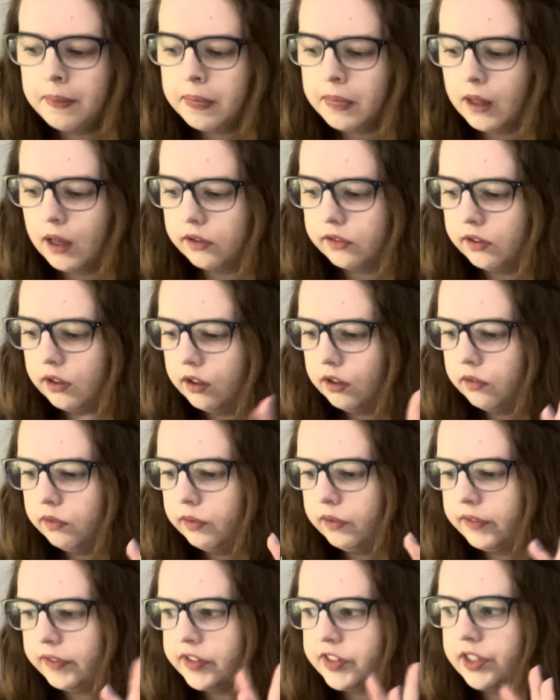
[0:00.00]
I started off
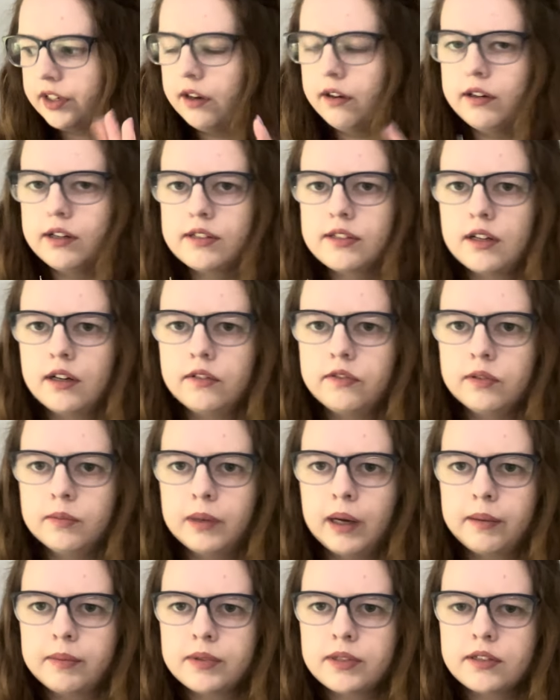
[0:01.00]
with a generic set from
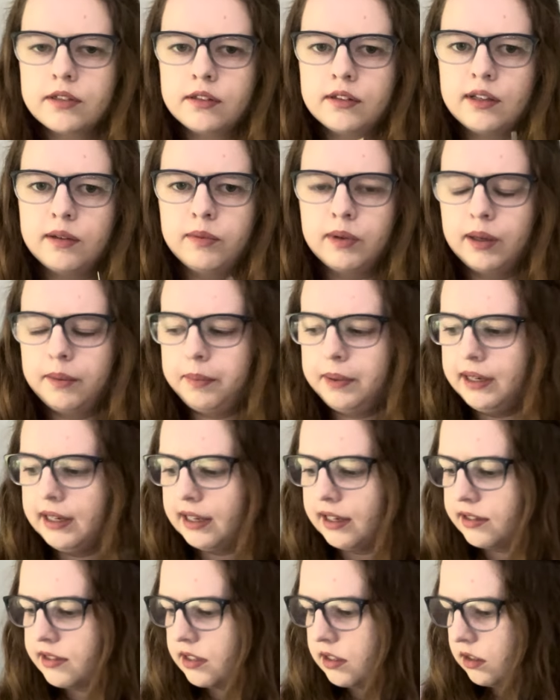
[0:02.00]
Amazon. They were like
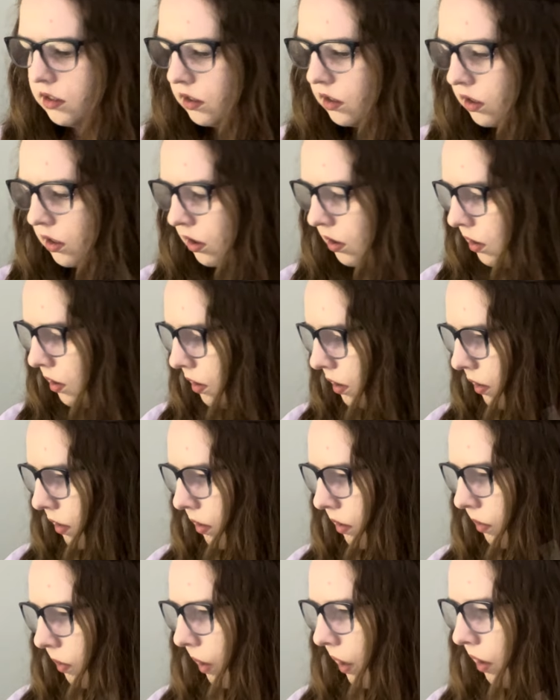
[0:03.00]
plastic. Do
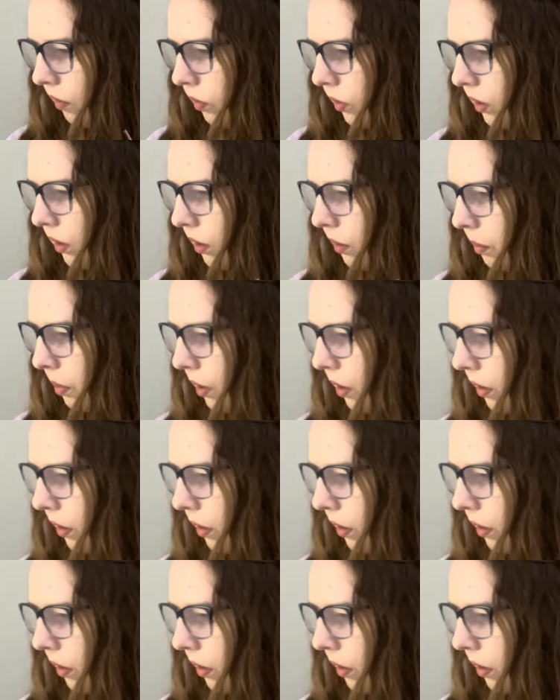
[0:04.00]
I have one nearby?